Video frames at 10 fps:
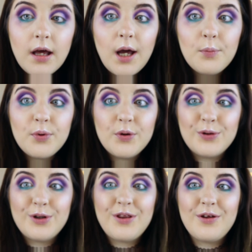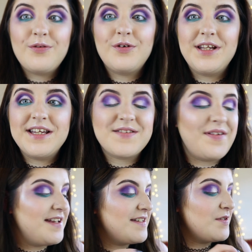I pull the funniest
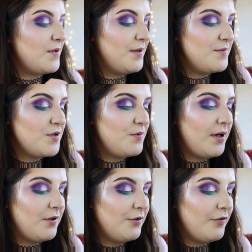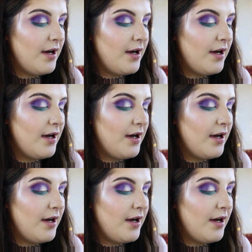faces when I'm doing my under